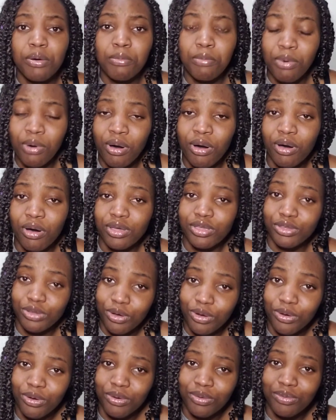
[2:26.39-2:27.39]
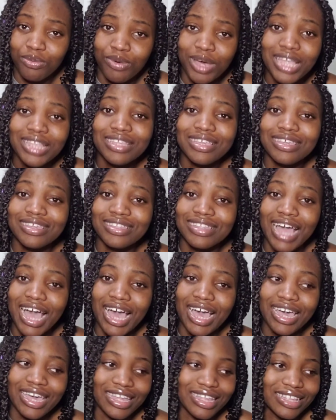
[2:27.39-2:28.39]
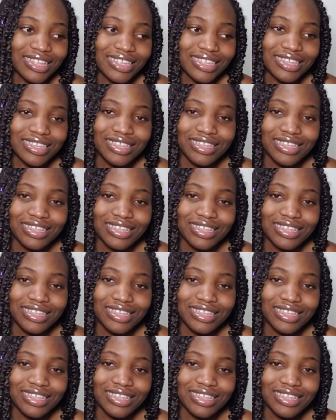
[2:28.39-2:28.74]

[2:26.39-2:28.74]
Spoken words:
But yo, when he died,